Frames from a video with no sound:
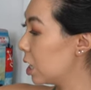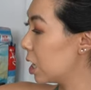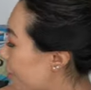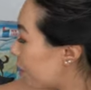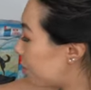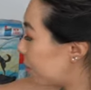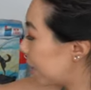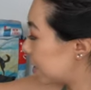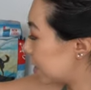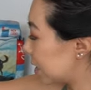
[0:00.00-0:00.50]

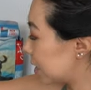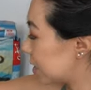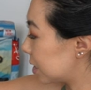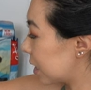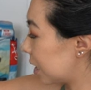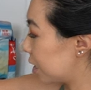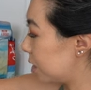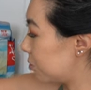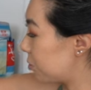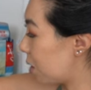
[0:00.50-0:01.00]
That plastic
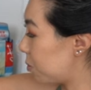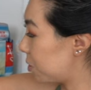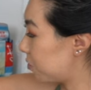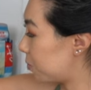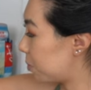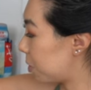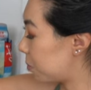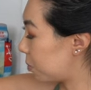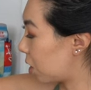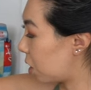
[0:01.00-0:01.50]
container right
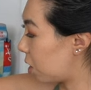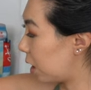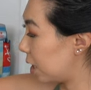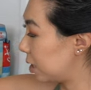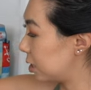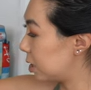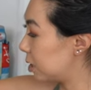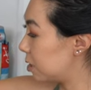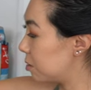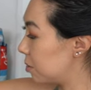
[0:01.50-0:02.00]

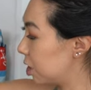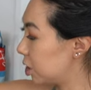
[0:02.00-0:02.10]
behind him,